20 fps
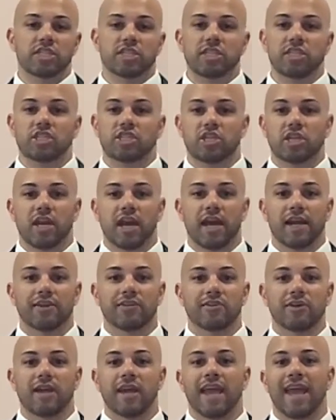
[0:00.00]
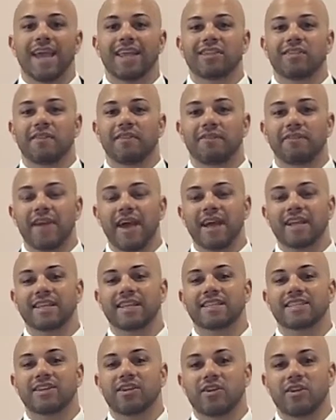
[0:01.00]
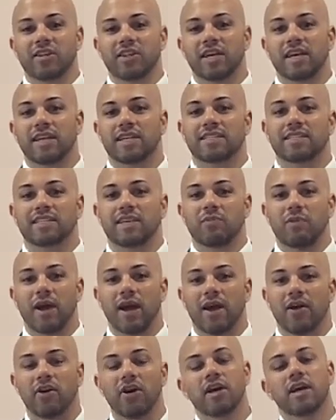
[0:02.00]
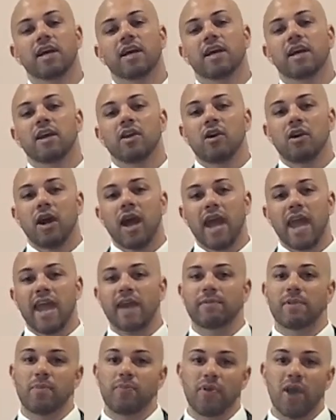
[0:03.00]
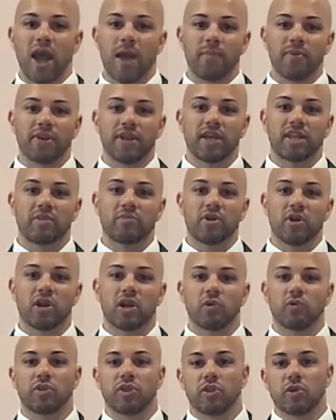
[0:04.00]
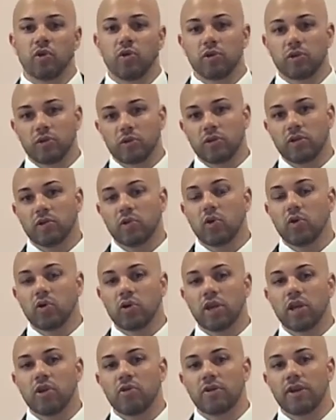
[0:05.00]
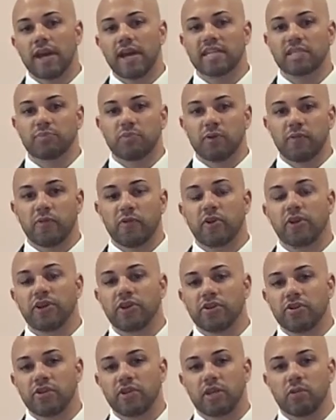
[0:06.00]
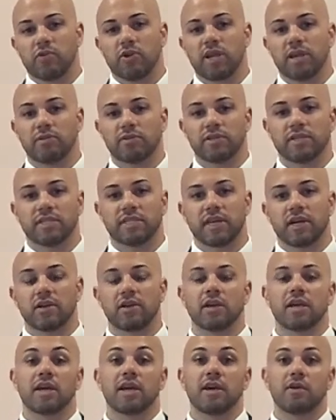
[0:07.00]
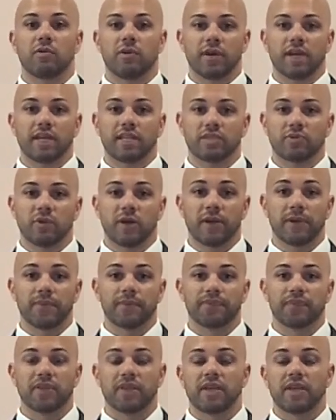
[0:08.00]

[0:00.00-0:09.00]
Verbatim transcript: the city of Chicago, and the fact is that our clients say, wow, I had my property on the market with a local area expert for a year and they weren't able to sell. Well, guess what?